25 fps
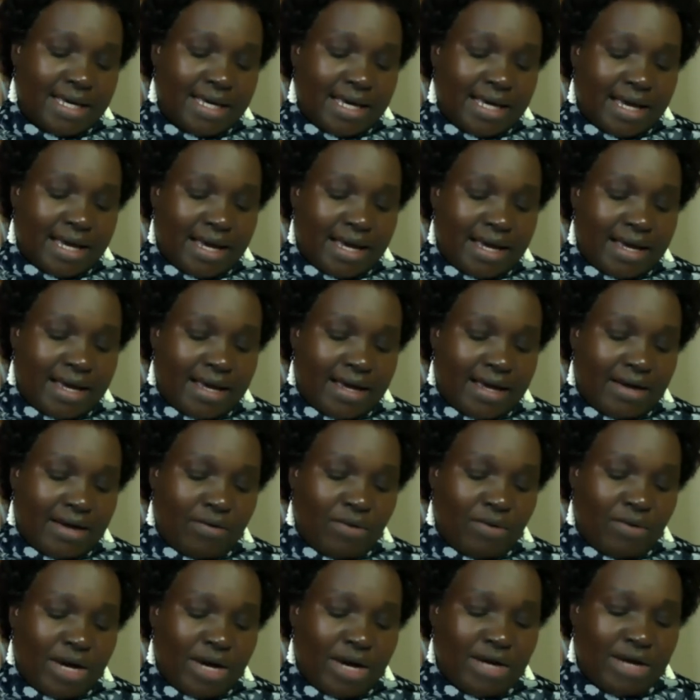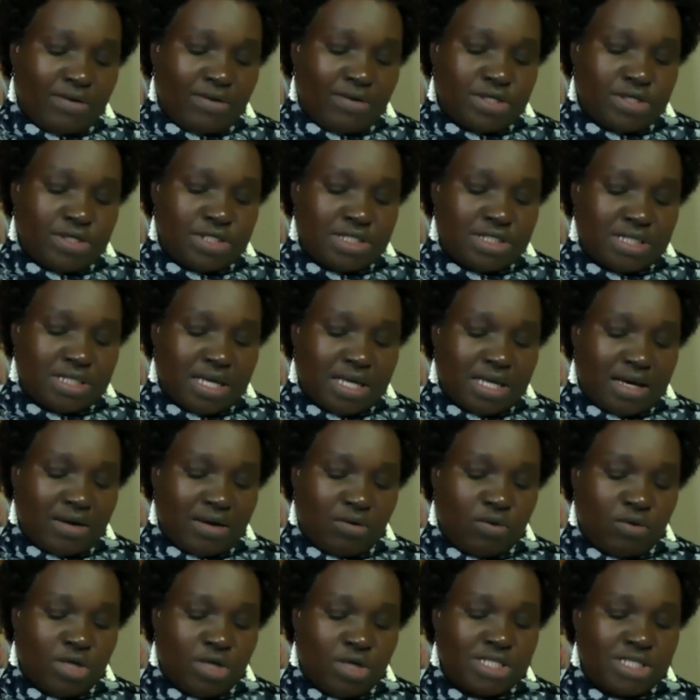One was
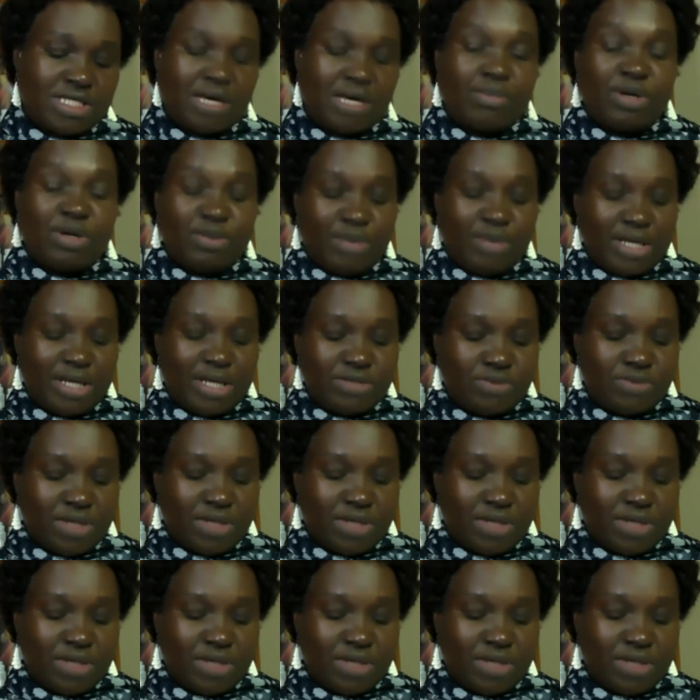what supplements